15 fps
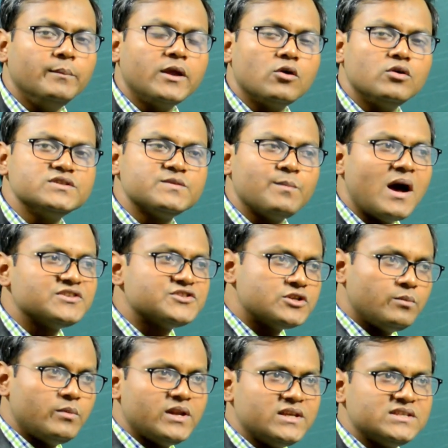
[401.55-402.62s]
because the mass
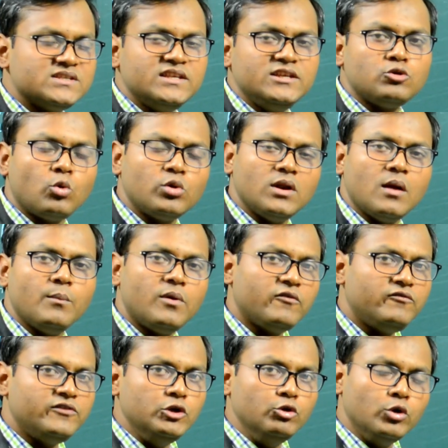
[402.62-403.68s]
number is the total number
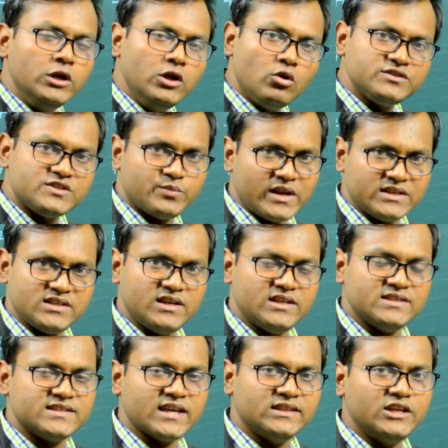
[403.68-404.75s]
of nucleons present
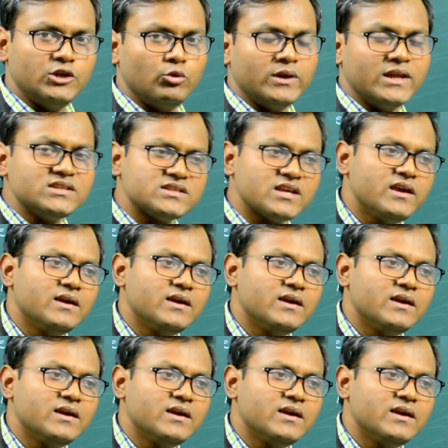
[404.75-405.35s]
inside the nucleus.